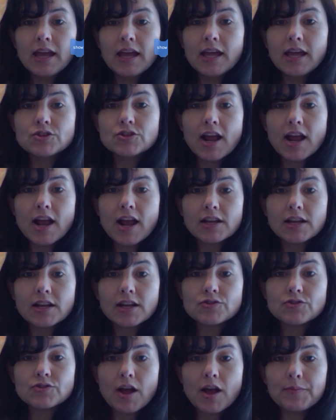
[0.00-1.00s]
and drag
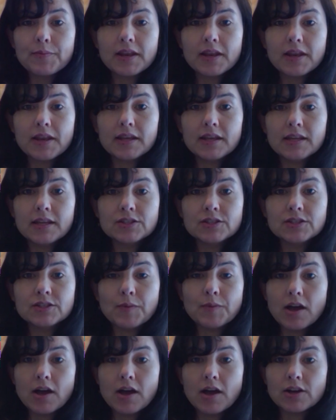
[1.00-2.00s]
and drop it into
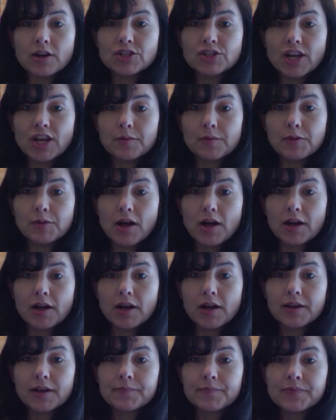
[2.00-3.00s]
my onShake
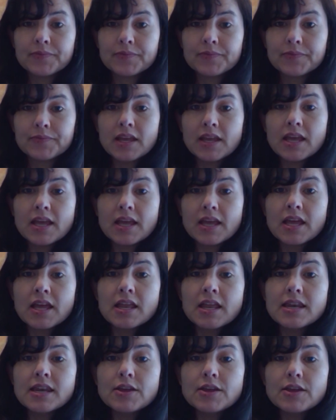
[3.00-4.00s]
block.
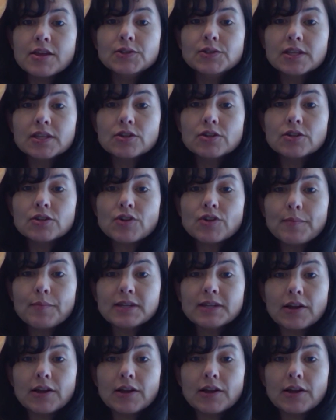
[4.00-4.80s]
Now using the drop